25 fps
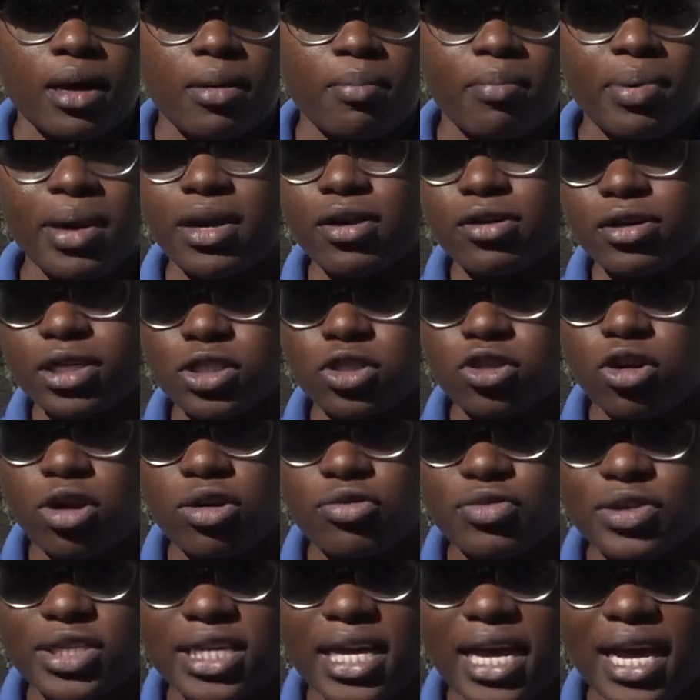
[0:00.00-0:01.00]
Parents are
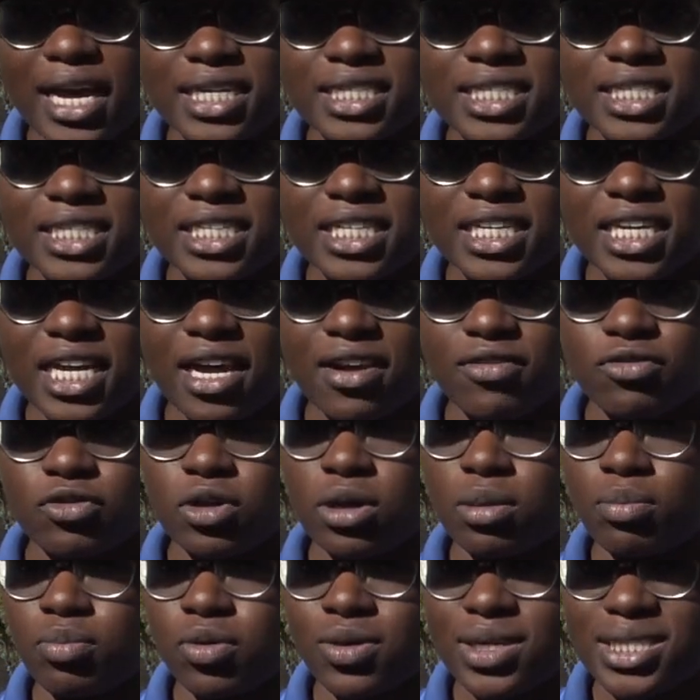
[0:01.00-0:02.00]
reacting
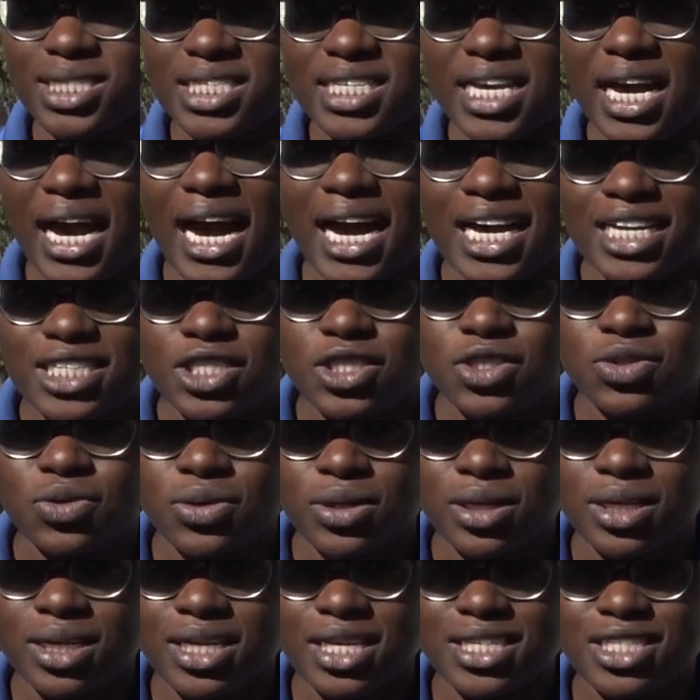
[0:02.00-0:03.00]
after a Boise High
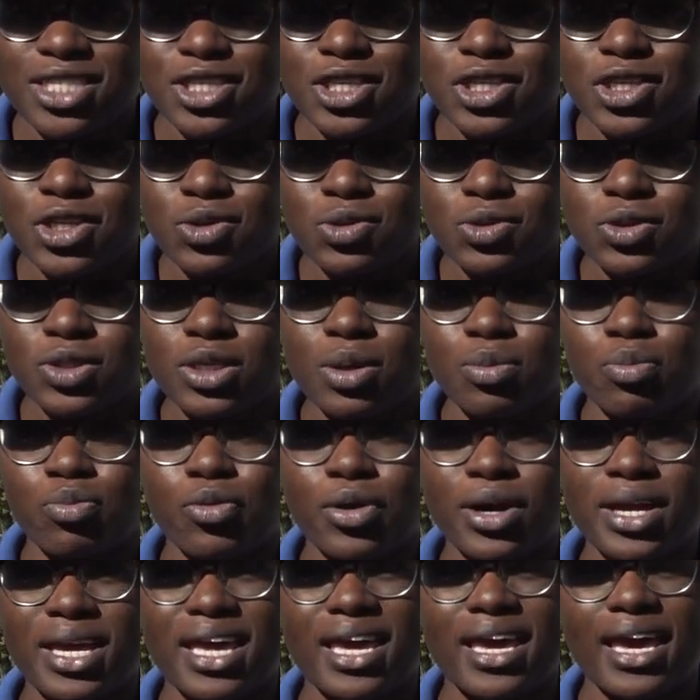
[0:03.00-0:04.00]
student is accused of
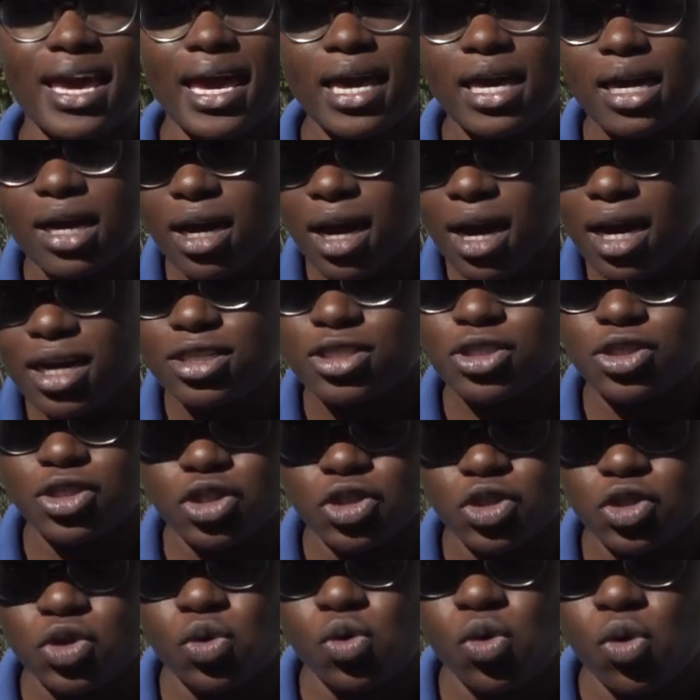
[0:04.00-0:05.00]
bringing a gun to
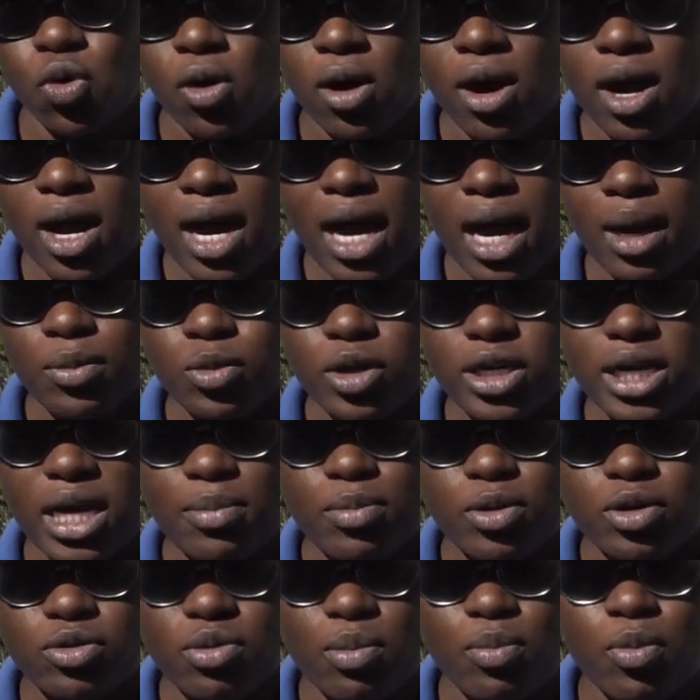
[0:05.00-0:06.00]
school. I'm your
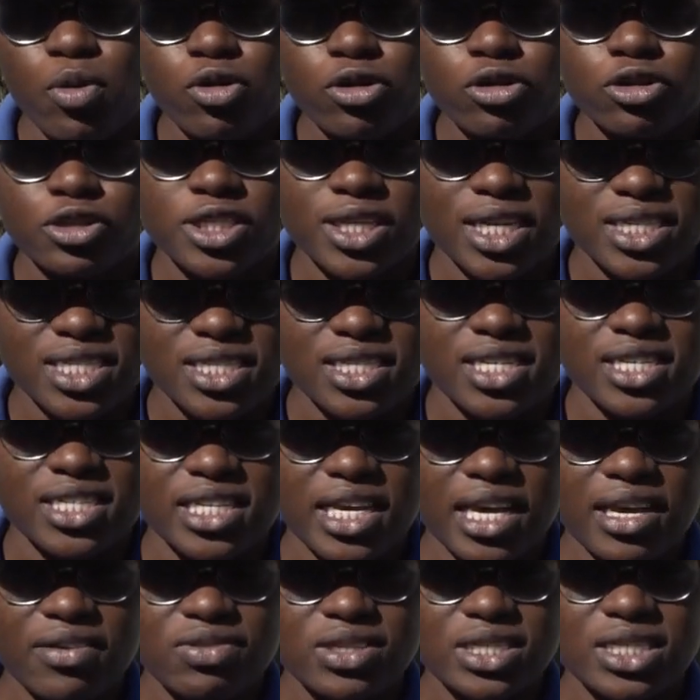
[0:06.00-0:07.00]
neighborhood reporter Jessica
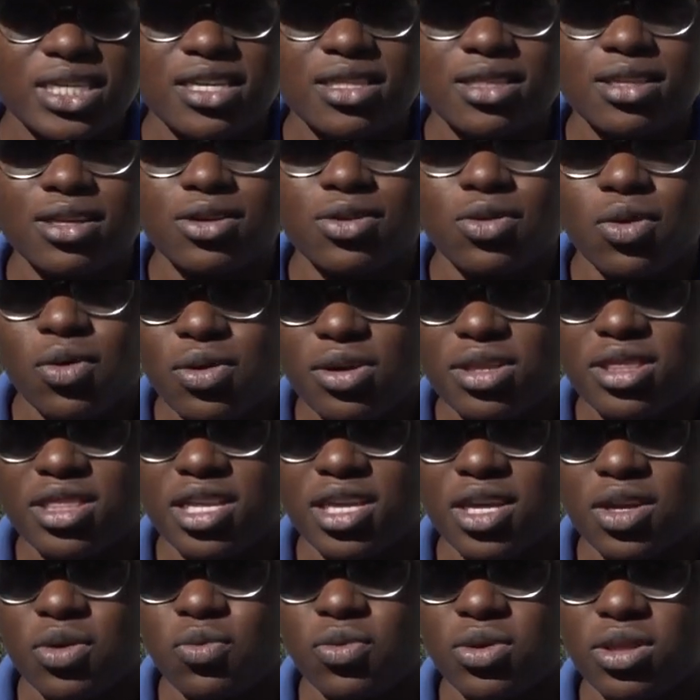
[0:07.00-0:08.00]
Davis in the North
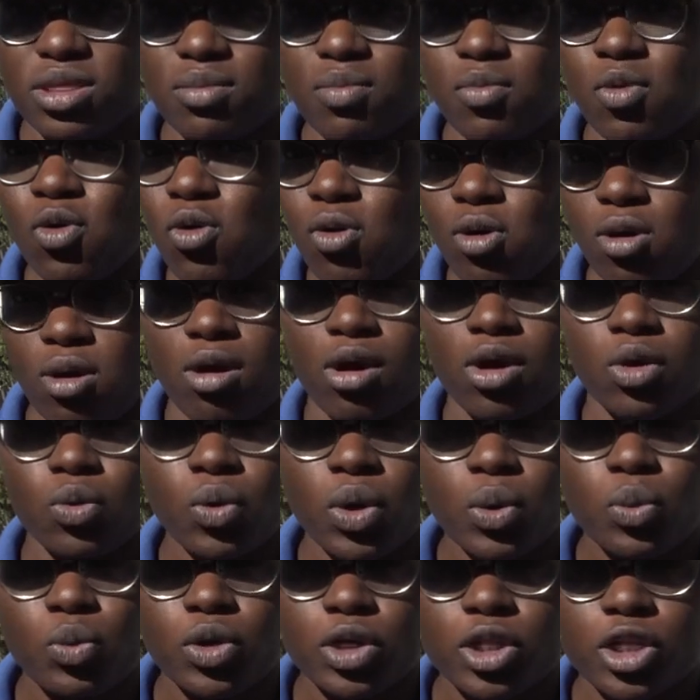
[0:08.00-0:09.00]
End with more on
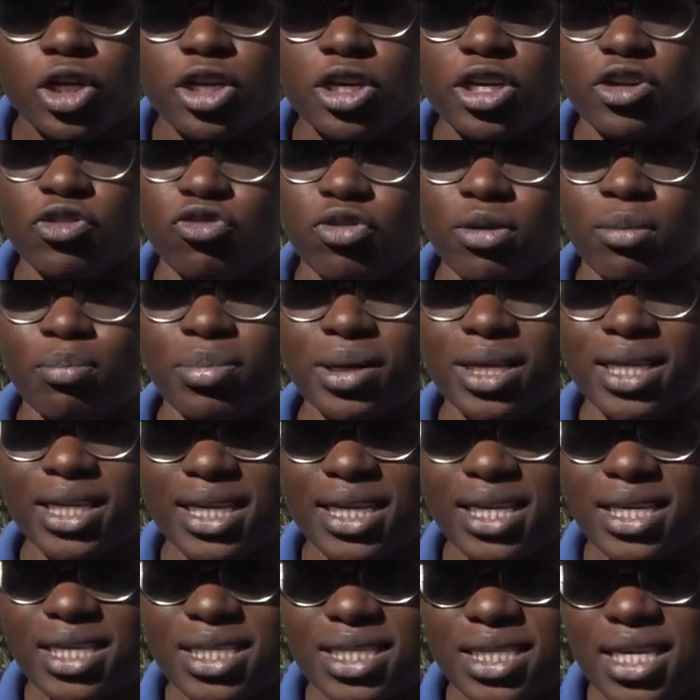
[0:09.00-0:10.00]
what we're learning from
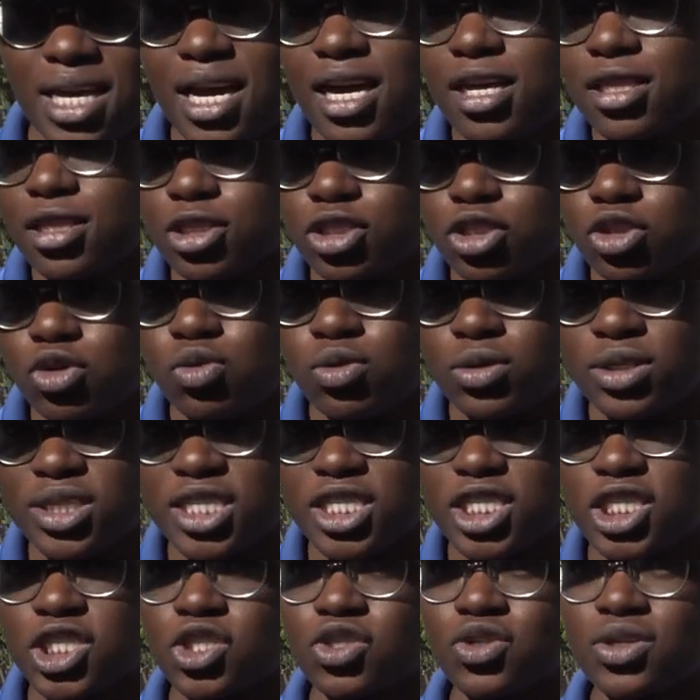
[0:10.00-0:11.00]
police, the school
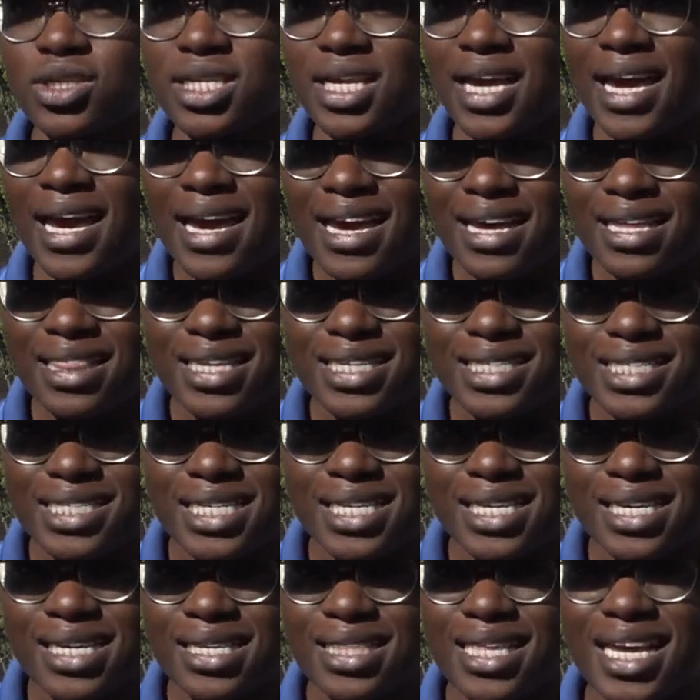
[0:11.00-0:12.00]
district, and the
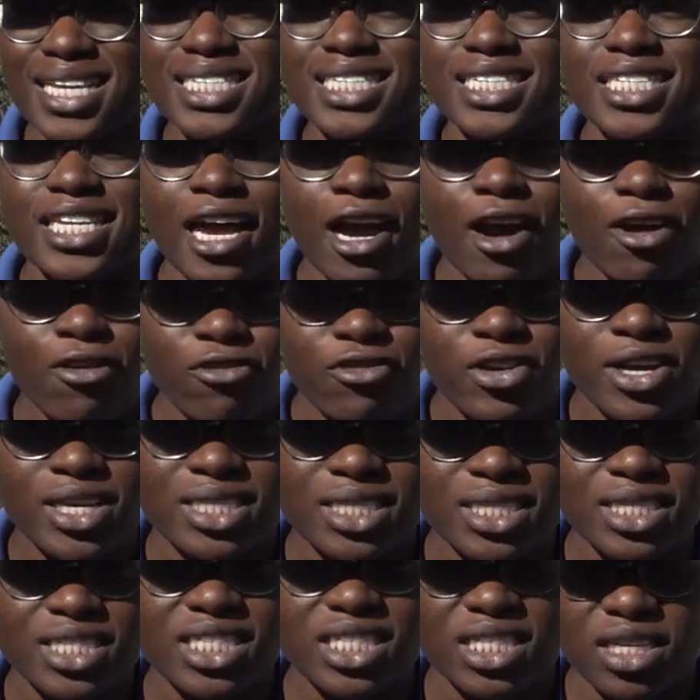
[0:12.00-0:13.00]
teen that's now
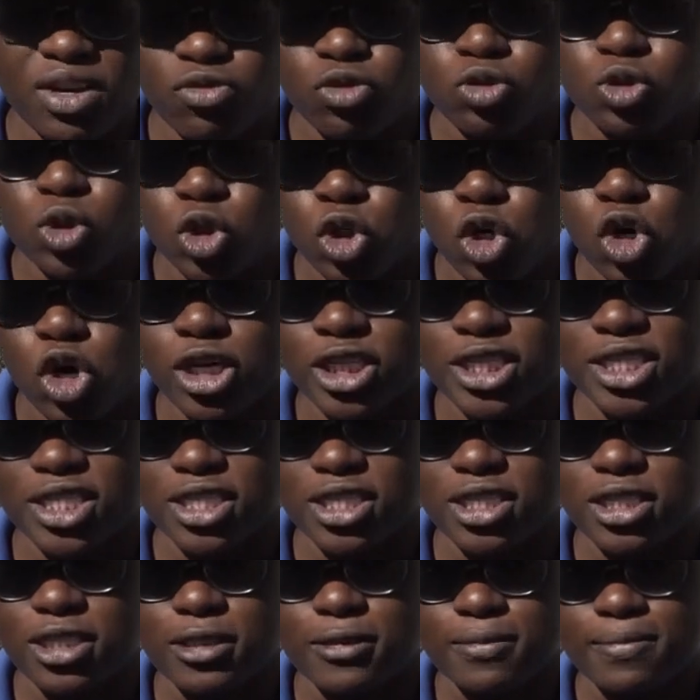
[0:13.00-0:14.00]
facing several
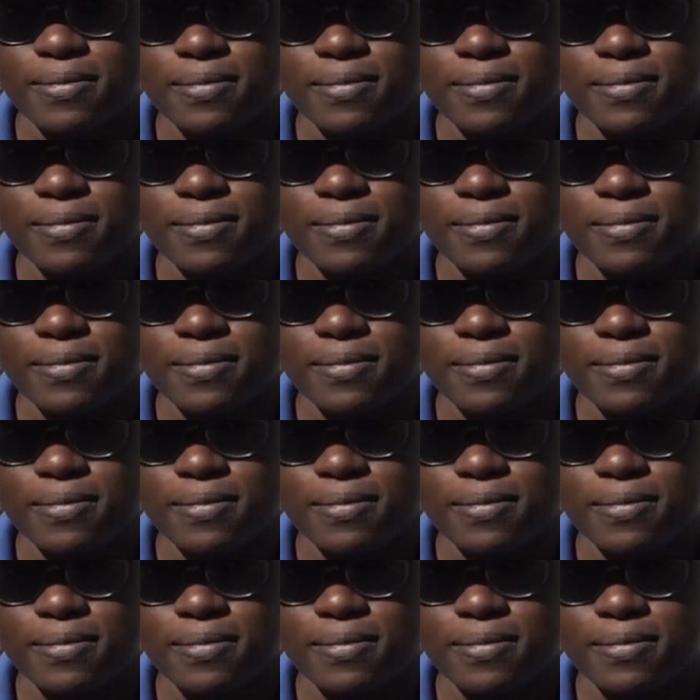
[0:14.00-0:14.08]
charges.